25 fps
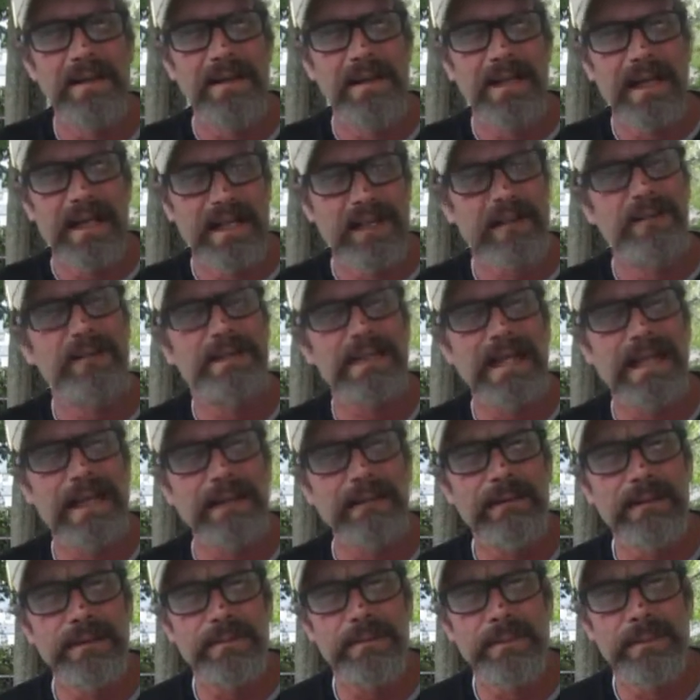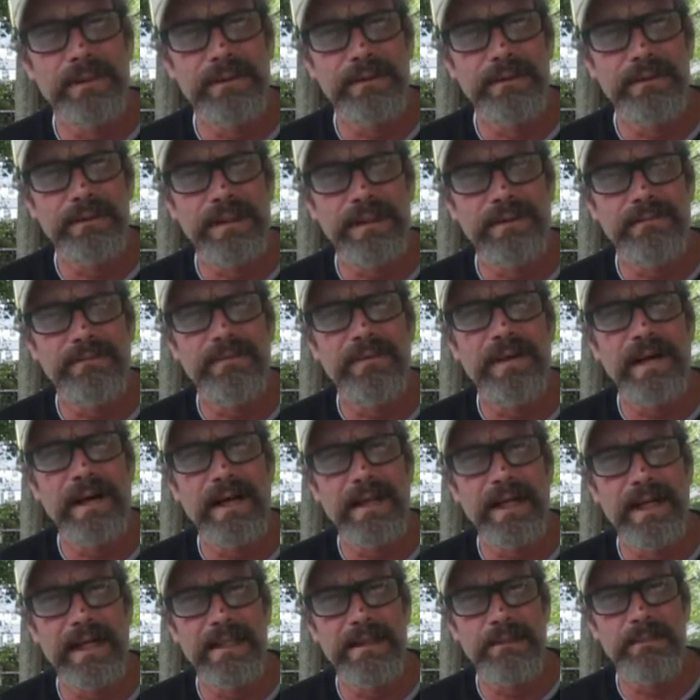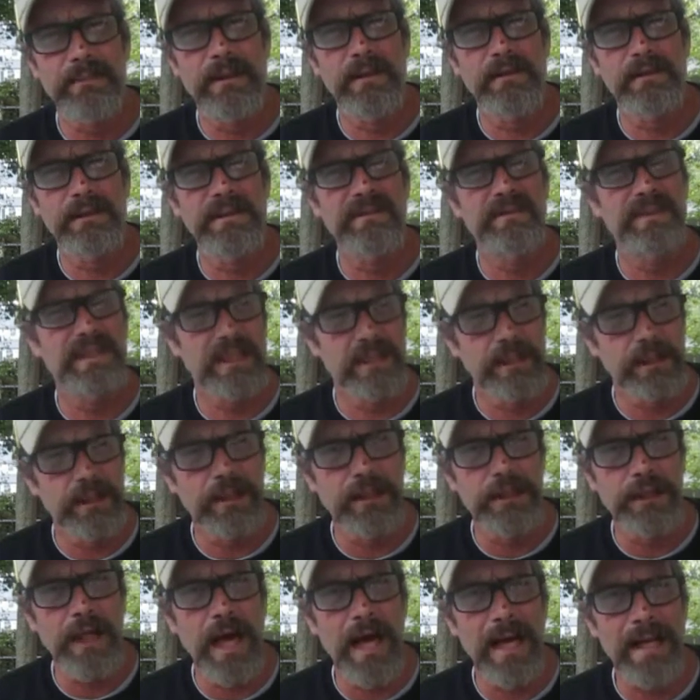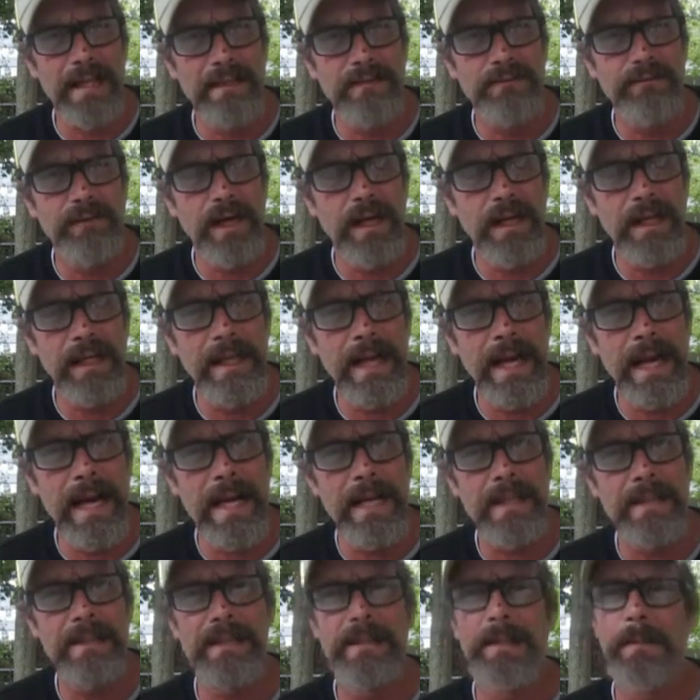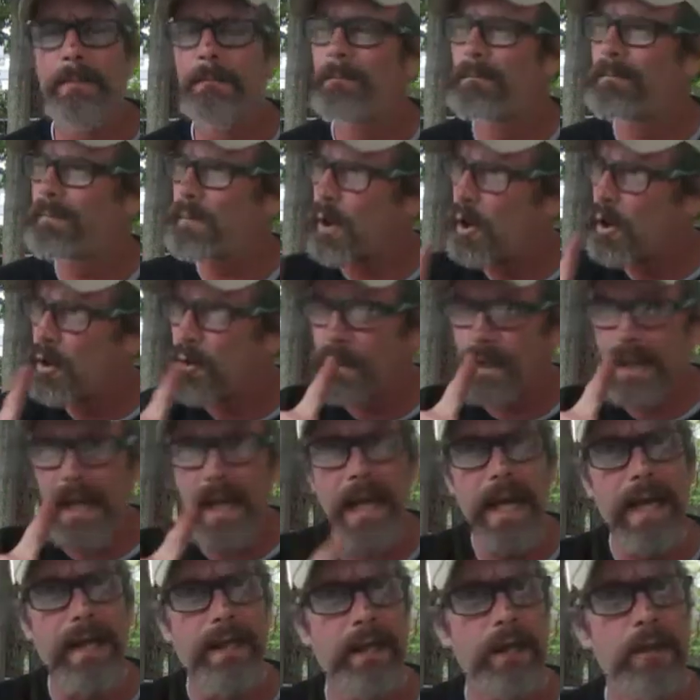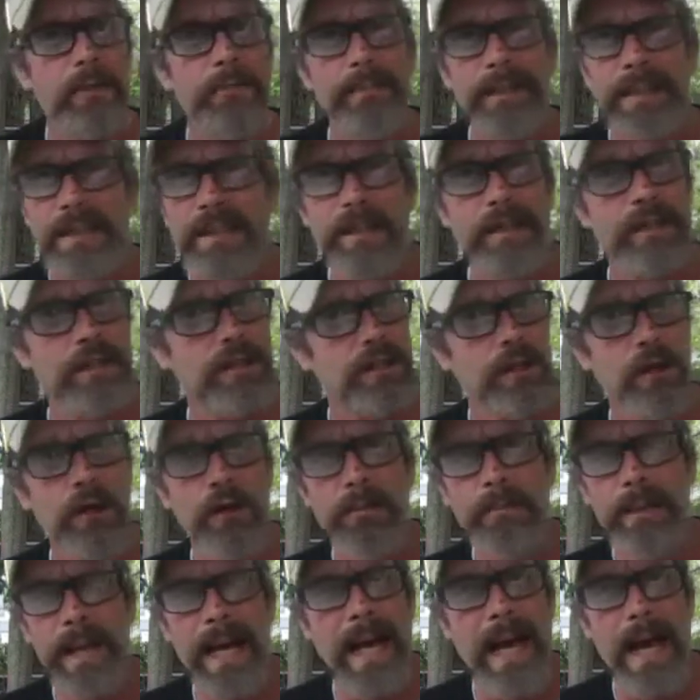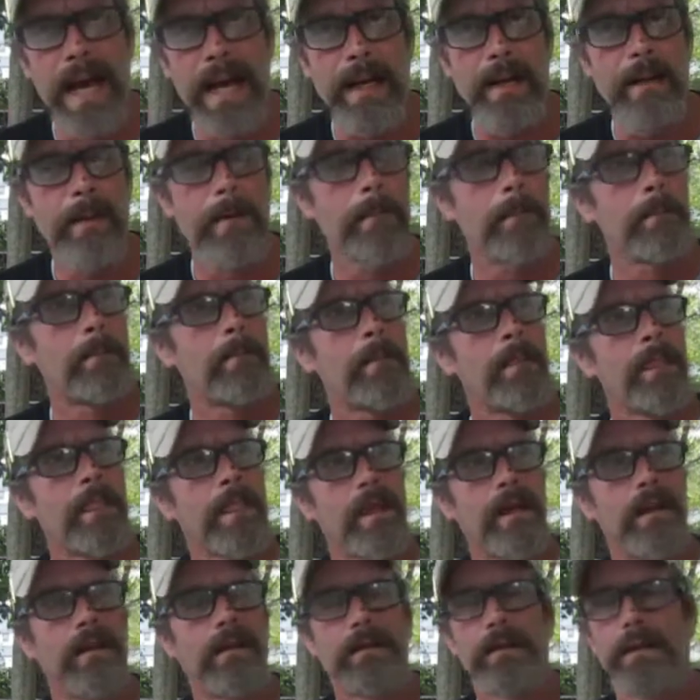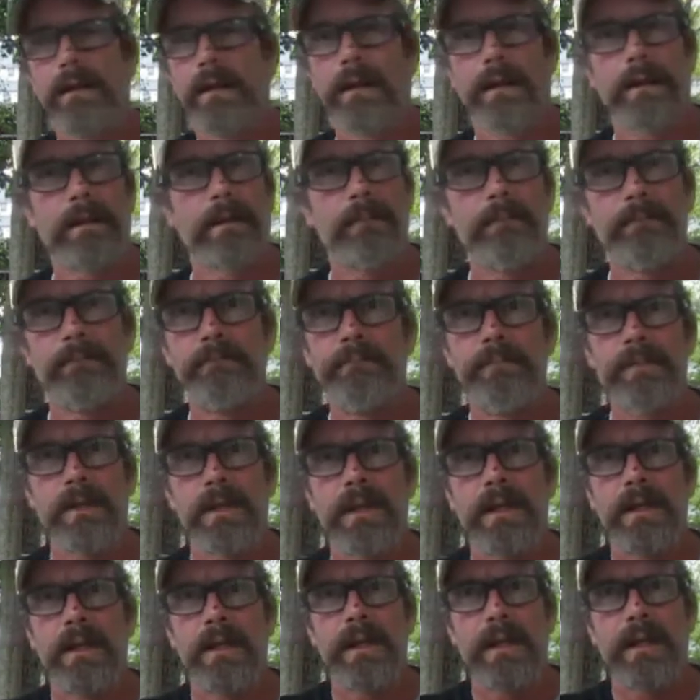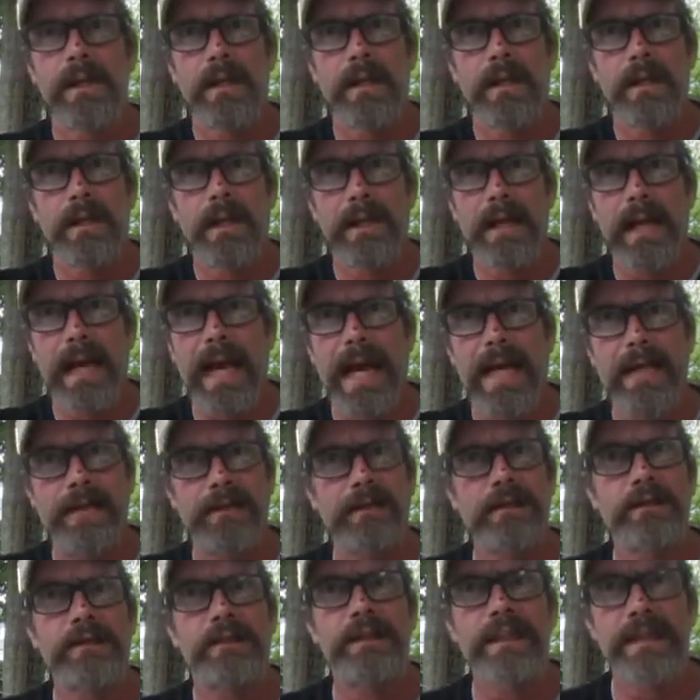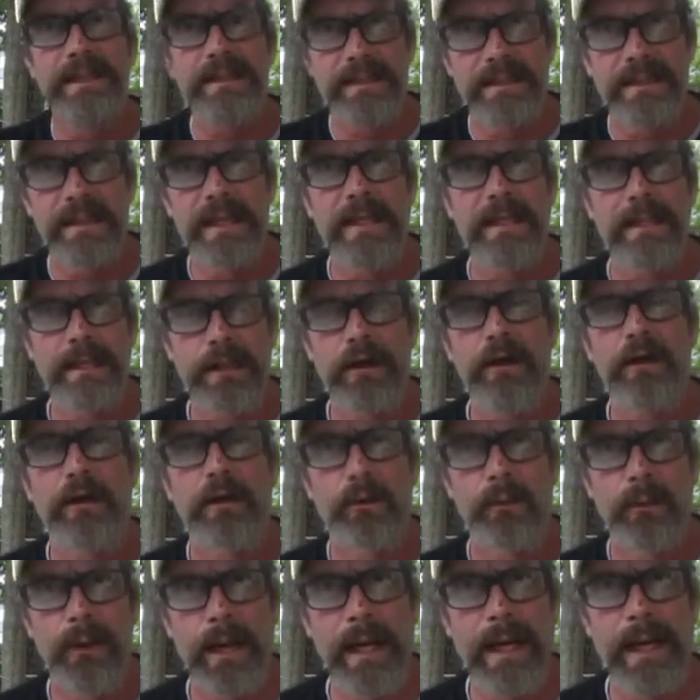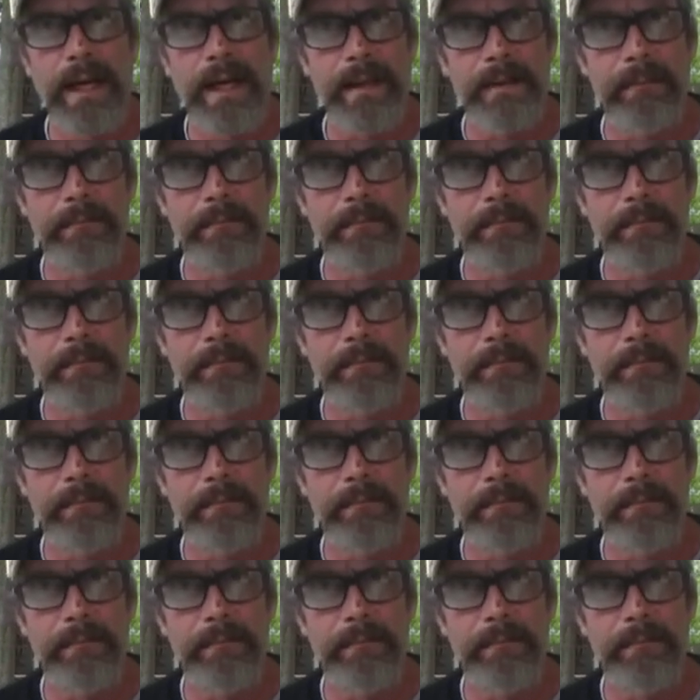and you said he was producing fucking explosives and he shot his fucking ass? Oh yeah, you bitches go back. Look, agencies need to go away.